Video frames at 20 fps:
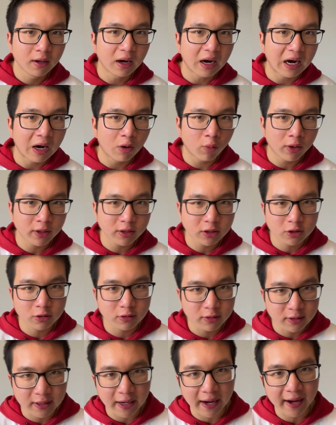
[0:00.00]
I want to
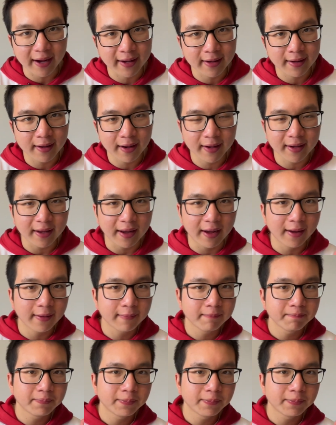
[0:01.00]
diet. Okay,